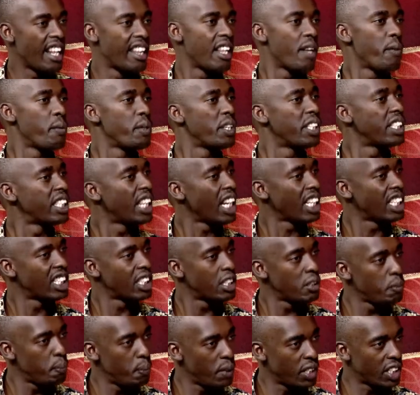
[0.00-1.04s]
and then we start
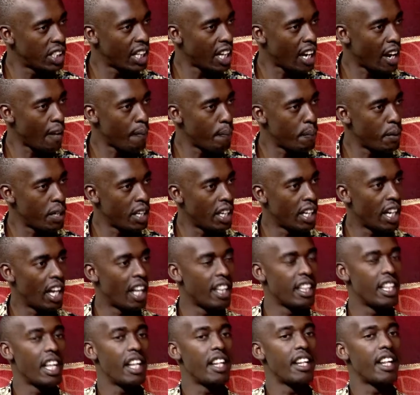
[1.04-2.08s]
speech therapy,
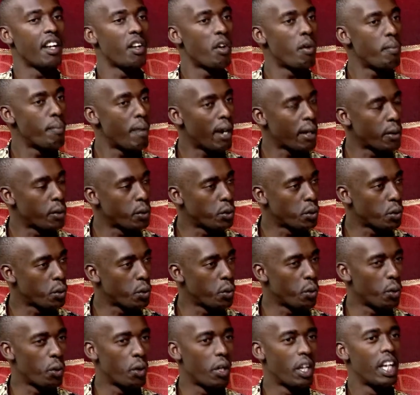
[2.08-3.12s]
and then they go back to
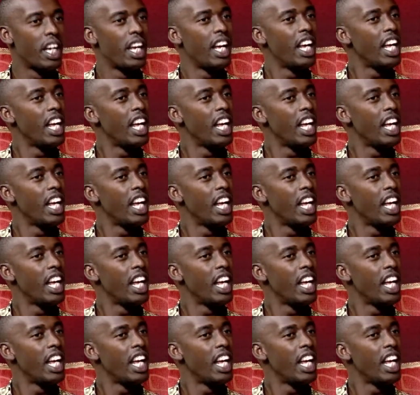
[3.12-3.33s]
school.